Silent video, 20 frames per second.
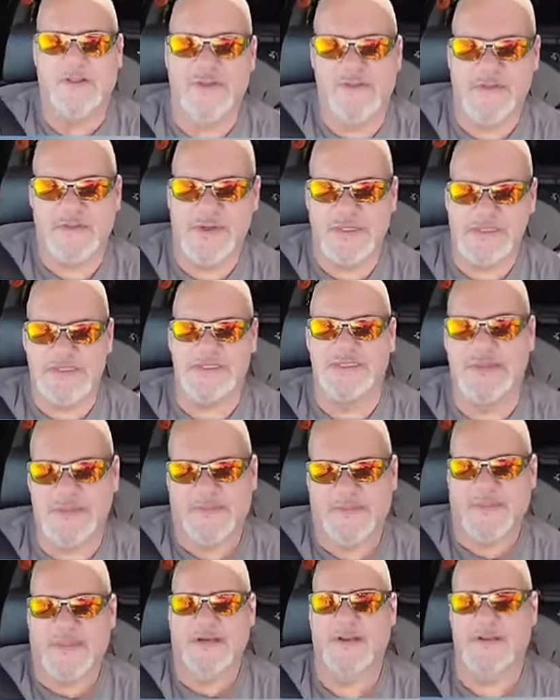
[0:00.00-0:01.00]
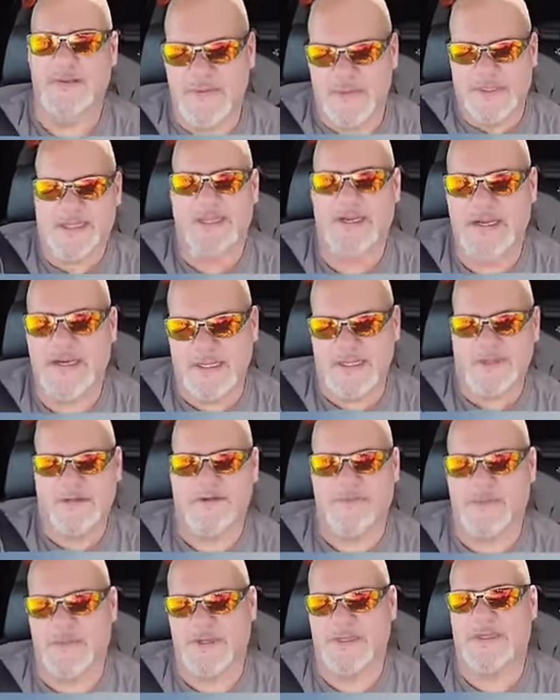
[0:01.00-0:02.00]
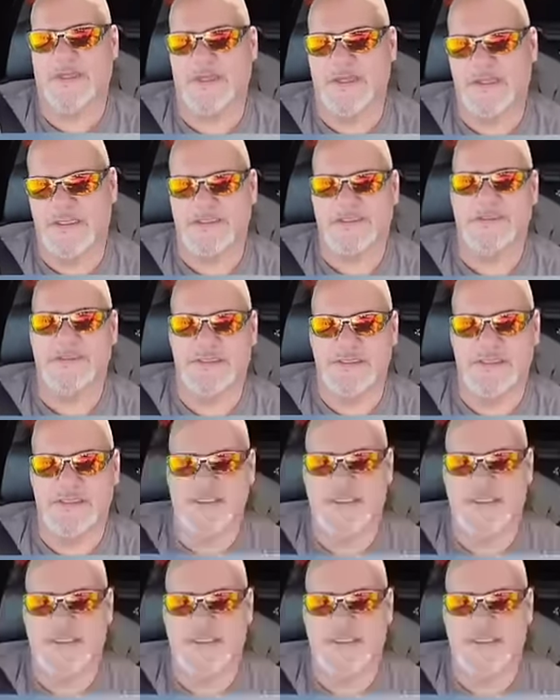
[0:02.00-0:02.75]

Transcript: the reason that they do that is because